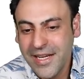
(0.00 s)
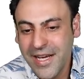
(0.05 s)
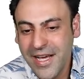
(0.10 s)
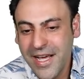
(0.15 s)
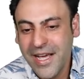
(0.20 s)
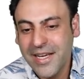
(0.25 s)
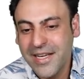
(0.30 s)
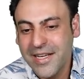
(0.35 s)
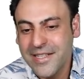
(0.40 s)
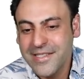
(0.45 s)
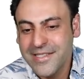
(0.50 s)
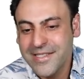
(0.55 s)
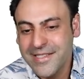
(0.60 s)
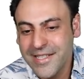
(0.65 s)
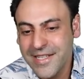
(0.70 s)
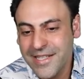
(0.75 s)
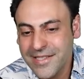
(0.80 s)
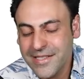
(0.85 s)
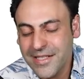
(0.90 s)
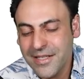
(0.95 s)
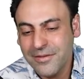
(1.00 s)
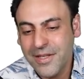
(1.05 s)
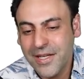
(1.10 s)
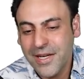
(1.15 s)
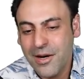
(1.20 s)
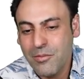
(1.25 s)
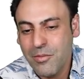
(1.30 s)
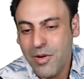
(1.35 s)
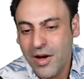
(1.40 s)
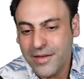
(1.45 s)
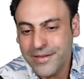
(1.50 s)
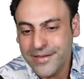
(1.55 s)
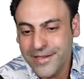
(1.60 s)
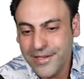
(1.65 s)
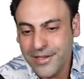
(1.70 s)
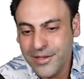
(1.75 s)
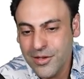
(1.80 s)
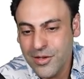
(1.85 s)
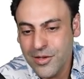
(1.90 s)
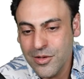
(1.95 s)
It consists of the
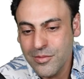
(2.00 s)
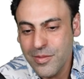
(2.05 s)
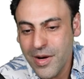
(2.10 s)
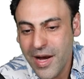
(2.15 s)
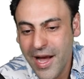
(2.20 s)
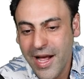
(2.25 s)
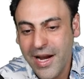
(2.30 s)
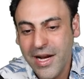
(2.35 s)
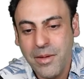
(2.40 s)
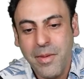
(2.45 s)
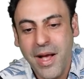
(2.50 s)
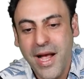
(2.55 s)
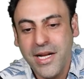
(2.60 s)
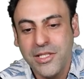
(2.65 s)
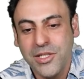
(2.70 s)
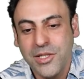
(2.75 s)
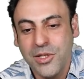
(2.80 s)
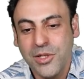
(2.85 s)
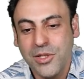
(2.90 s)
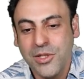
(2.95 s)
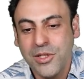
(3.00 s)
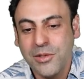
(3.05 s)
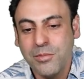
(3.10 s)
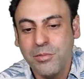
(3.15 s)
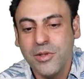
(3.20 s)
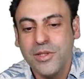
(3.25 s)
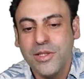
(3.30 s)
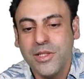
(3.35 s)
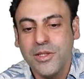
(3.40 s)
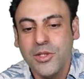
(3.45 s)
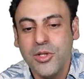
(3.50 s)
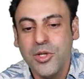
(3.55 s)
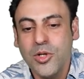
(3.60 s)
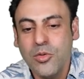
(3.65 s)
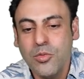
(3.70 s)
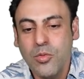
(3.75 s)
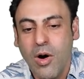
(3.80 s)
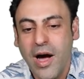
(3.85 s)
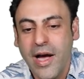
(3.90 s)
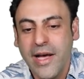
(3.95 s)
carboxyl group, and imagine you just put the
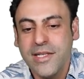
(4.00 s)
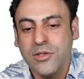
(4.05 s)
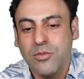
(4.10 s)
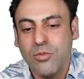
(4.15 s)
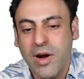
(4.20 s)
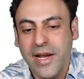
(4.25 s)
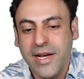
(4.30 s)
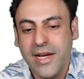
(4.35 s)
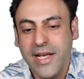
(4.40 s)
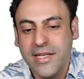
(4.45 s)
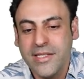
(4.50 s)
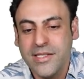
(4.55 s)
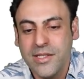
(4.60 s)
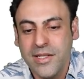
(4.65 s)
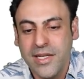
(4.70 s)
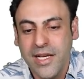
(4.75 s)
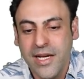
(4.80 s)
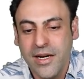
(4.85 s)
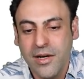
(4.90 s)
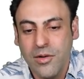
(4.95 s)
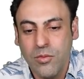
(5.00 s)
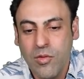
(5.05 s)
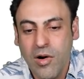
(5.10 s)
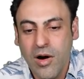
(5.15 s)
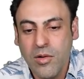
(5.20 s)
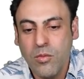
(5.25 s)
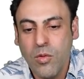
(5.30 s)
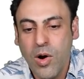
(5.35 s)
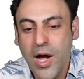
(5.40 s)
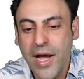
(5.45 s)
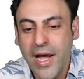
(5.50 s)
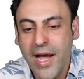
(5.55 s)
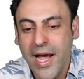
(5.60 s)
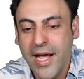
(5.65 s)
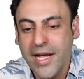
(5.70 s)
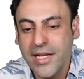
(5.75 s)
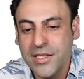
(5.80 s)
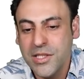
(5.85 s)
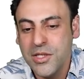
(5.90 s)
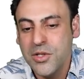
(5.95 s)
2Ys right next together, 1Y
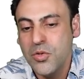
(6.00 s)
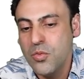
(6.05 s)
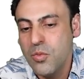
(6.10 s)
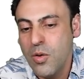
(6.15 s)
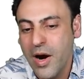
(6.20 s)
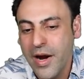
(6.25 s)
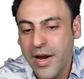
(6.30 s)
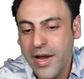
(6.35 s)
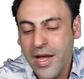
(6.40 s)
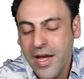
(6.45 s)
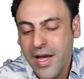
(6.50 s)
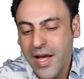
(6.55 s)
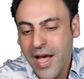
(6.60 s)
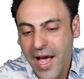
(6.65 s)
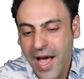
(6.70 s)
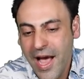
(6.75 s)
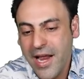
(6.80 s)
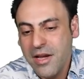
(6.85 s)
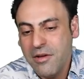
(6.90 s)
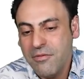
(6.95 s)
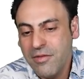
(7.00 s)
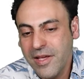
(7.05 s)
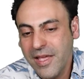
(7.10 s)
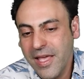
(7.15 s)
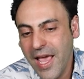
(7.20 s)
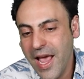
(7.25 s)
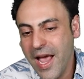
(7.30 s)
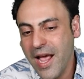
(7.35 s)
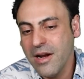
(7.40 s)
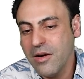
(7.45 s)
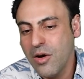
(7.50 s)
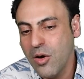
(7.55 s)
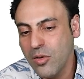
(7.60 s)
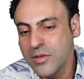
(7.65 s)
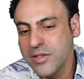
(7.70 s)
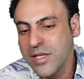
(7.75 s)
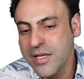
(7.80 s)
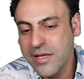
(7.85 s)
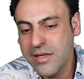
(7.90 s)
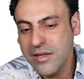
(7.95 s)
and 2Y. And if you can all
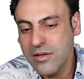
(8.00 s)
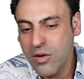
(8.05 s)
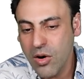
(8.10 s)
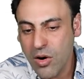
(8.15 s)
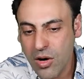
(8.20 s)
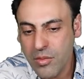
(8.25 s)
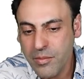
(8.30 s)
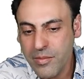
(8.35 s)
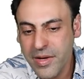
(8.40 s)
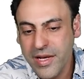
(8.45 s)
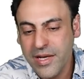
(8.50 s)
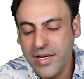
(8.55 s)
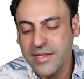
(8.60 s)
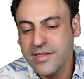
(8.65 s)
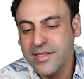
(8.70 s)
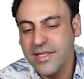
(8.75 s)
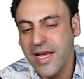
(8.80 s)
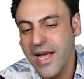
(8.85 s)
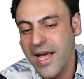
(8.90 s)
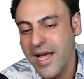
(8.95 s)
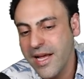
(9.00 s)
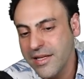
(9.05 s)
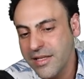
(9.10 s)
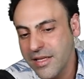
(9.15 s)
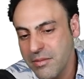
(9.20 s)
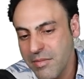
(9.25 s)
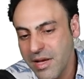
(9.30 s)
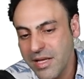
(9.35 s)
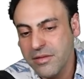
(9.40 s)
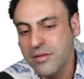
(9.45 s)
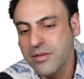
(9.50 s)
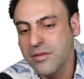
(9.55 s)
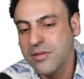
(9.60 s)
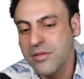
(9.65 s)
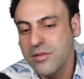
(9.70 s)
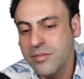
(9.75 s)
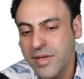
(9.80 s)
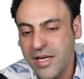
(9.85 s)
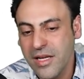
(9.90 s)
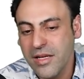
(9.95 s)
the carbons and the methyl
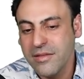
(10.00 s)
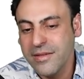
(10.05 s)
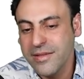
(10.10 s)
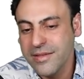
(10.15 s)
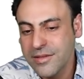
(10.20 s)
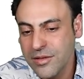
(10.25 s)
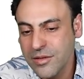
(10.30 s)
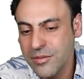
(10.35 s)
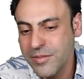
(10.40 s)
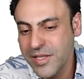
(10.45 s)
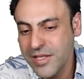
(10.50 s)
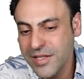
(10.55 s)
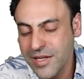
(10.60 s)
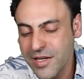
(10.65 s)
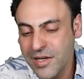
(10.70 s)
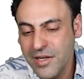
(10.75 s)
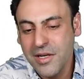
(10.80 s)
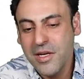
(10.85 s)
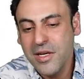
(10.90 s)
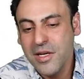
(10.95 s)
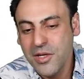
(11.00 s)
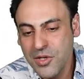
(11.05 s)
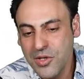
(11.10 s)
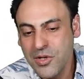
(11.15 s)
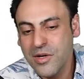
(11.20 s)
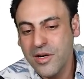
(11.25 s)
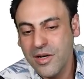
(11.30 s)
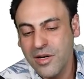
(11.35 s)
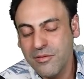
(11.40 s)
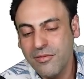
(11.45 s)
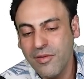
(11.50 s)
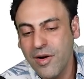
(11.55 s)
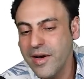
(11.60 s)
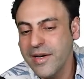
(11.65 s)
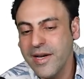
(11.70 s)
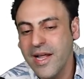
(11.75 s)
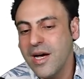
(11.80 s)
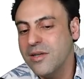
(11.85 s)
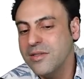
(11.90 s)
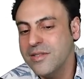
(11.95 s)
group and ethyl group in there, you're going to
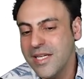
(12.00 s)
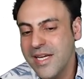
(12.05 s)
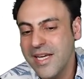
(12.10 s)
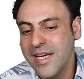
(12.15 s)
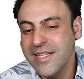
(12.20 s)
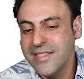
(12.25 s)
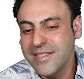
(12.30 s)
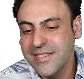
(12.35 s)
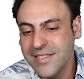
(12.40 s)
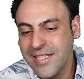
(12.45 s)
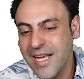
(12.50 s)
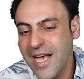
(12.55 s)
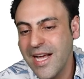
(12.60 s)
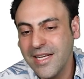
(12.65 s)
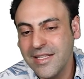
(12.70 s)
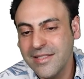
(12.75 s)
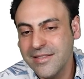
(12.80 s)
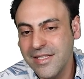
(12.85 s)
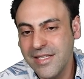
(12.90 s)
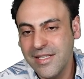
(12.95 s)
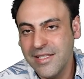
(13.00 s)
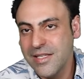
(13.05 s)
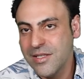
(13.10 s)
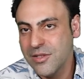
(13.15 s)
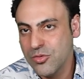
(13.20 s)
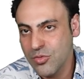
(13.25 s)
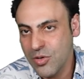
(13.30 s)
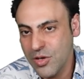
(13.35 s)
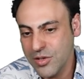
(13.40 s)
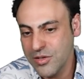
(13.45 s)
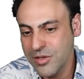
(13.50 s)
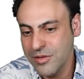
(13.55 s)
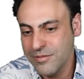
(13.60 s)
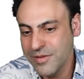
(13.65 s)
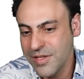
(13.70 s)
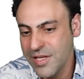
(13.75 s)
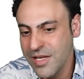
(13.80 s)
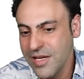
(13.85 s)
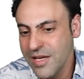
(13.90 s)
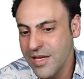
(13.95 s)
find out exactly the structure of
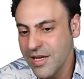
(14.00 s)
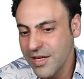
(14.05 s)
the